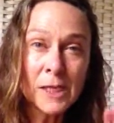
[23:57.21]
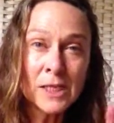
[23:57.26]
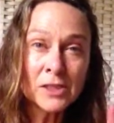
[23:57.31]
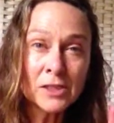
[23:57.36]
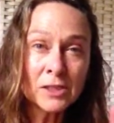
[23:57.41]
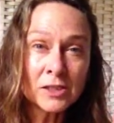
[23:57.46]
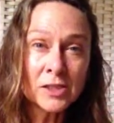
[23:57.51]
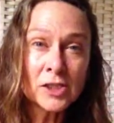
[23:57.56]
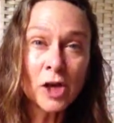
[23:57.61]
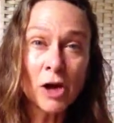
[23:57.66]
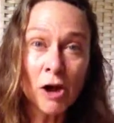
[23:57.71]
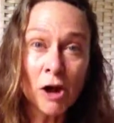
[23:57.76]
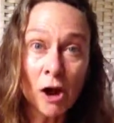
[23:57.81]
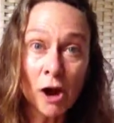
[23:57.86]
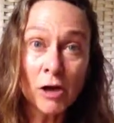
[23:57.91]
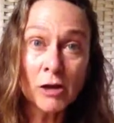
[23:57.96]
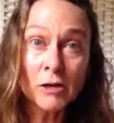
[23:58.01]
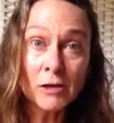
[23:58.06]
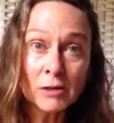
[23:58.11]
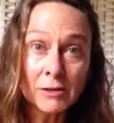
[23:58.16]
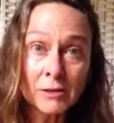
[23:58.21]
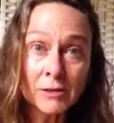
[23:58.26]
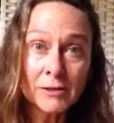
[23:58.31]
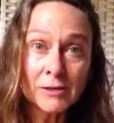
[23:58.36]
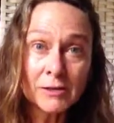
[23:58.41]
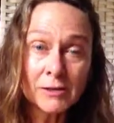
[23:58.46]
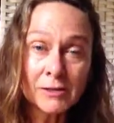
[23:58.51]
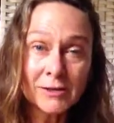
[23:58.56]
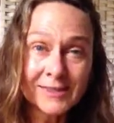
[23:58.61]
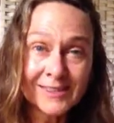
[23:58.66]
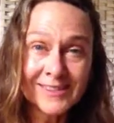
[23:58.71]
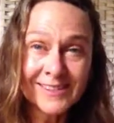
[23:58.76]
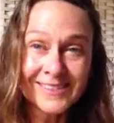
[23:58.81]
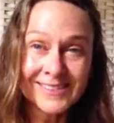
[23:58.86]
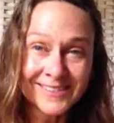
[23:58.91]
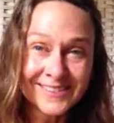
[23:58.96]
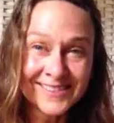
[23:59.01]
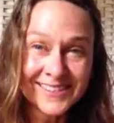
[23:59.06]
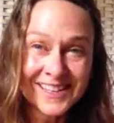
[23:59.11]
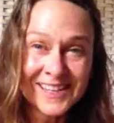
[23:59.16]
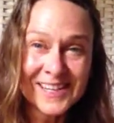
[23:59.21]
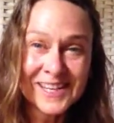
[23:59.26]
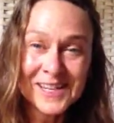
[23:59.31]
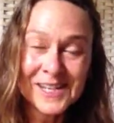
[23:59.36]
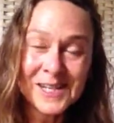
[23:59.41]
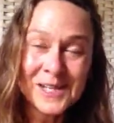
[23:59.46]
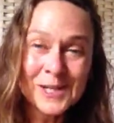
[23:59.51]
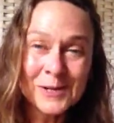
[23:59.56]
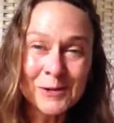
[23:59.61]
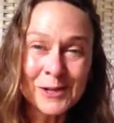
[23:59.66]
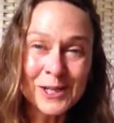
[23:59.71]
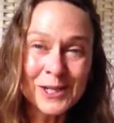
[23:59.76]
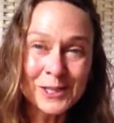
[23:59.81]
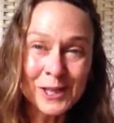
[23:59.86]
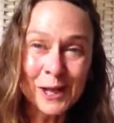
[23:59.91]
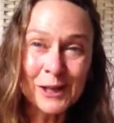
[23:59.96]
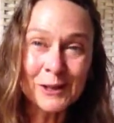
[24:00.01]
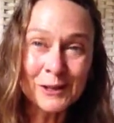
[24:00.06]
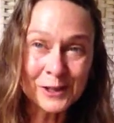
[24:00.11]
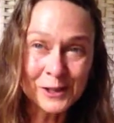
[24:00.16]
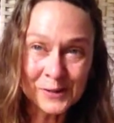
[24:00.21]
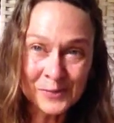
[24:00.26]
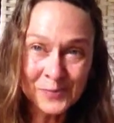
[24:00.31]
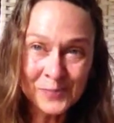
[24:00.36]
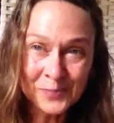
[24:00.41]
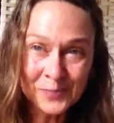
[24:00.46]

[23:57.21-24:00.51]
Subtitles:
to talk to each other.